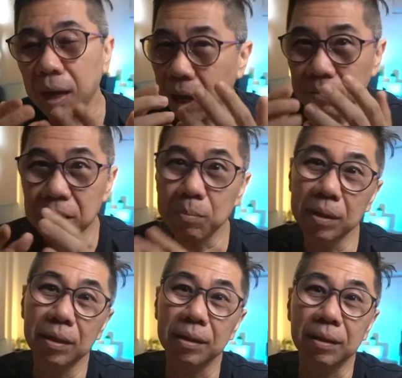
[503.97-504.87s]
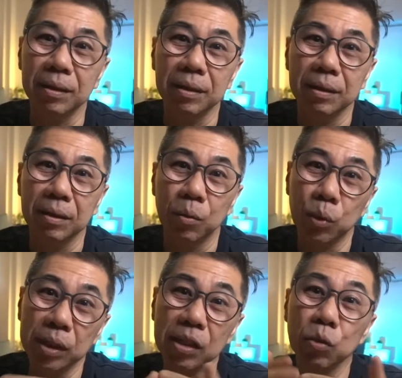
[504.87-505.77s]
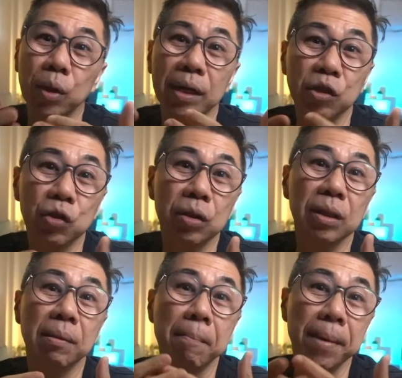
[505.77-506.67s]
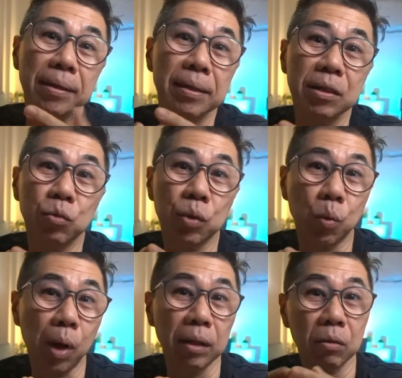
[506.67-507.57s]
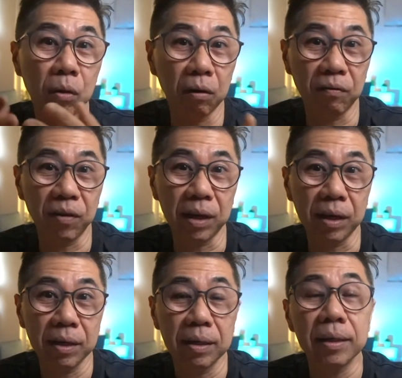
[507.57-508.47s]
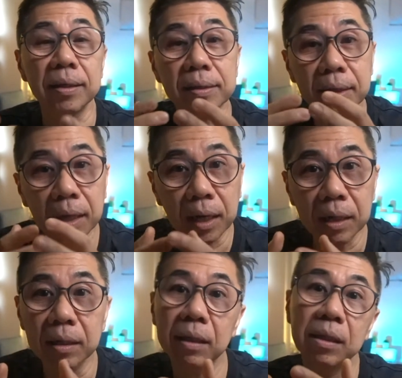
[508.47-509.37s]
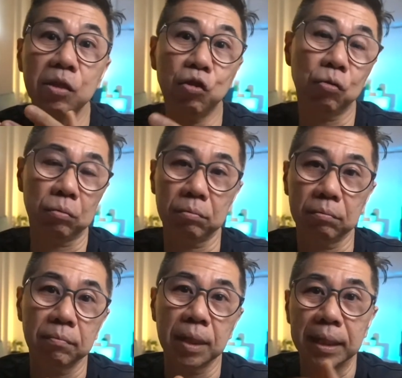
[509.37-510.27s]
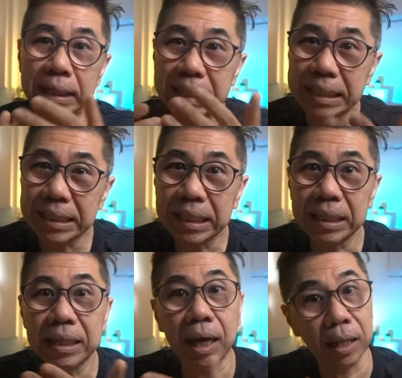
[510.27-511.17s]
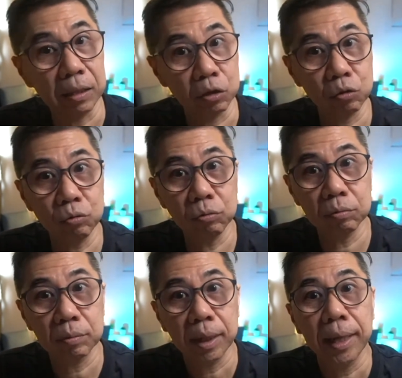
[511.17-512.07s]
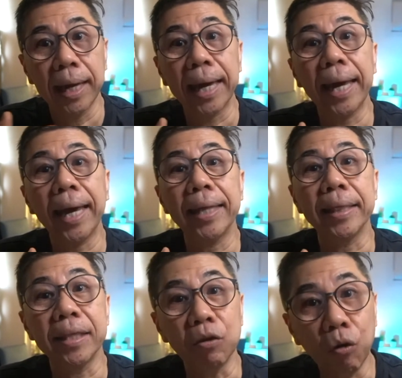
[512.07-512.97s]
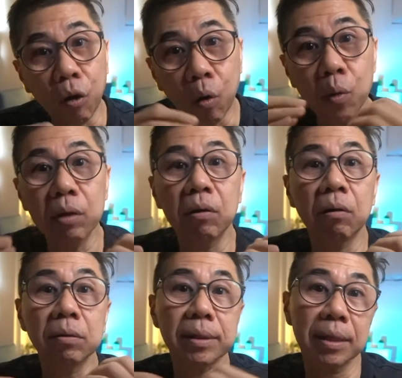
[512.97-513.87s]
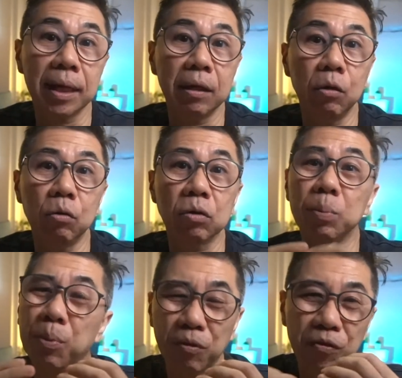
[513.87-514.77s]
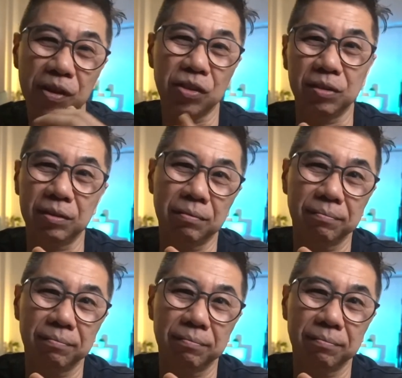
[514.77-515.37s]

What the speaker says: Ultimately, we need to ensure the message we want to convey is clearly shown, easily understood, and the overall slide looks professional.